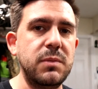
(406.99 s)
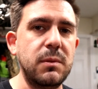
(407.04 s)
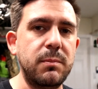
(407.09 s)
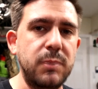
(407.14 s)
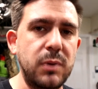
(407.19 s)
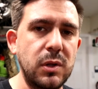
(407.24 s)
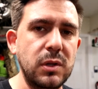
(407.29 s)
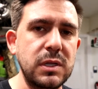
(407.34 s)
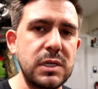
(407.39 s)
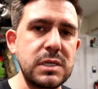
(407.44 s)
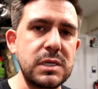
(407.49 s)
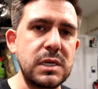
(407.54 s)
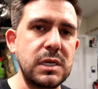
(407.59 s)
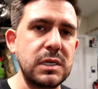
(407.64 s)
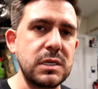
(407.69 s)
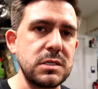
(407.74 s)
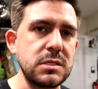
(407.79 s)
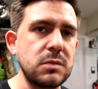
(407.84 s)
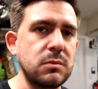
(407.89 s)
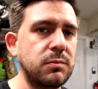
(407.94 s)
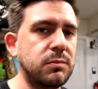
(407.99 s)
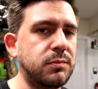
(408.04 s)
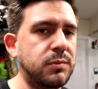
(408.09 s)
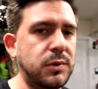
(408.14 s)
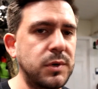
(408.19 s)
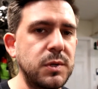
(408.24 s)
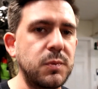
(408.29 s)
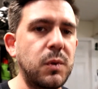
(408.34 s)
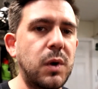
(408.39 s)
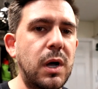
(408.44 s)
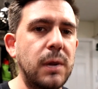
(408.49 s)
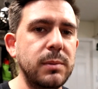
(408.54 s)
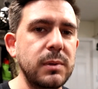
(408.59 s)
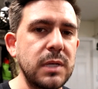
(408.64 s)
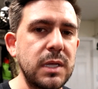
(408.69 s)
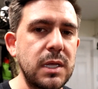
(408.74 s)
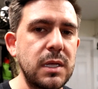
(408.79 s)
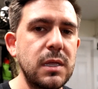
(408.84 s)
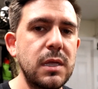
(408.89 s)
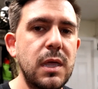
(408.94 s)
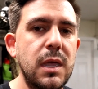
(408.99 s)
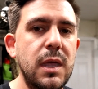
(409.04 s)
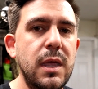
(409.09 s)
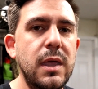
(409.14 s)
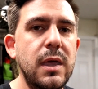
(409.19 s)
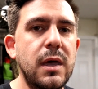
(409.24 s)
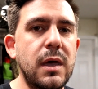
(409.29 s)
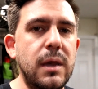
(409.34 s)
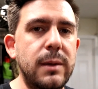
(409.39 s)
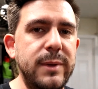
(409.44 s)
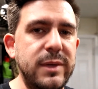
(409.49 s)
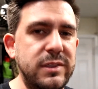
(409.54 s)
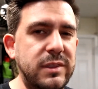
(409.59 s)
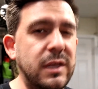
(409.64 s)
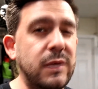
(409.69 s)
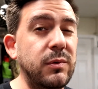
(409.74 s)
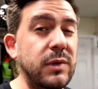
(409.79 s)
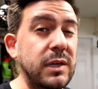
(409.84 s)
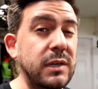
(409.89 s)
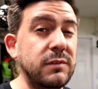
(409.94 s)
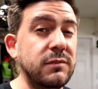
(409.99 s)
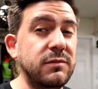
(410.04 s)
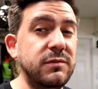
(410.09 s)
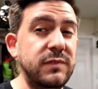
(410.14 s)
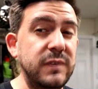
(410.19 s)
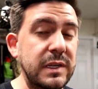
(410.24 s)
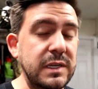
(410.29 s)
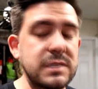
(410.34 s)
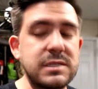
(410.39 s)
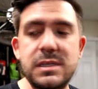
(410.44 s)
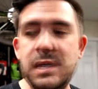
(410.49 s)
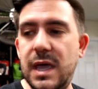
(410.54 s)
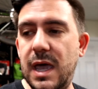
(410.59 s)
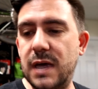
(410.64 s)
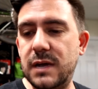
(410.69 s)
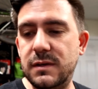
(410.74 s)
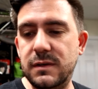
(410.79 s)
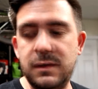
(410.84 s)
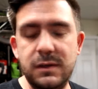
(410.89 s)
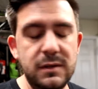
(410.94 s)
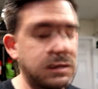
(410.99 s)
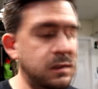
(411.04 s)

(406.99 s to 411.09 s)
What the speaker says: The pulley is pretty wobbly. I think we can fix that.